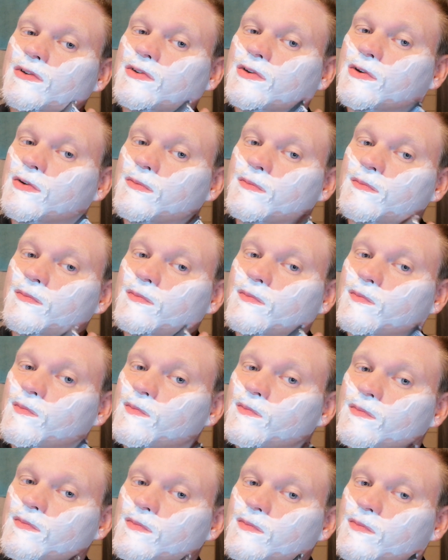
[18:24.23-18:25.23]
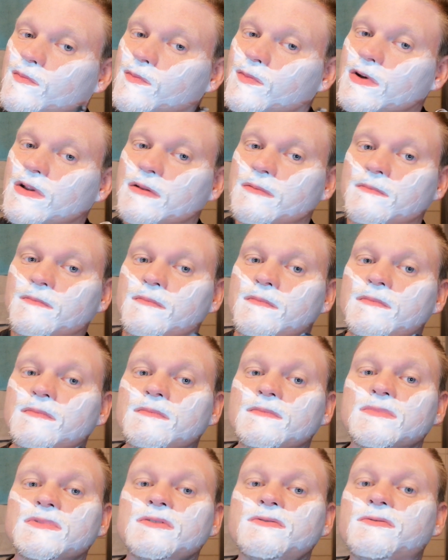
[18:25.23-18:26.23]
So, well,
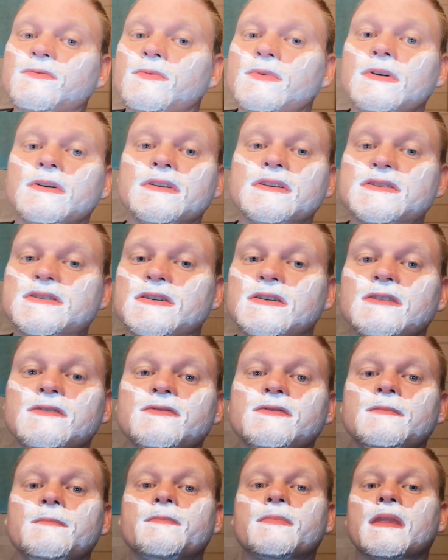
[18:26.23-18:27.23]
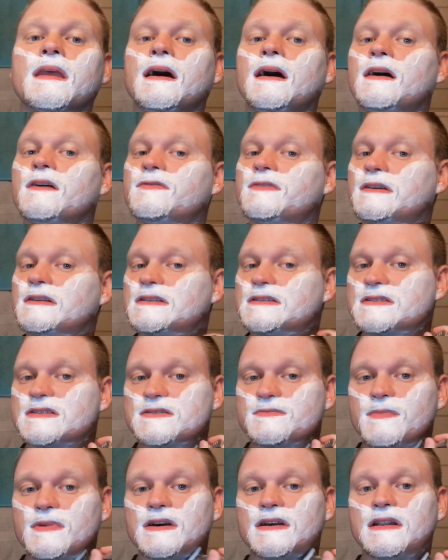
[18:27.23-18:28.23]
to round this off, I think this
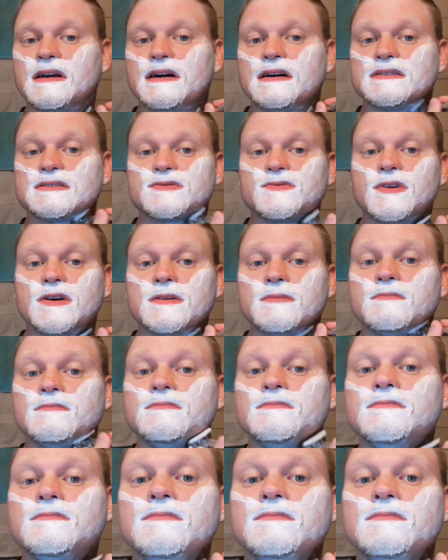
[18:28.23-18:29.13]
is my last one.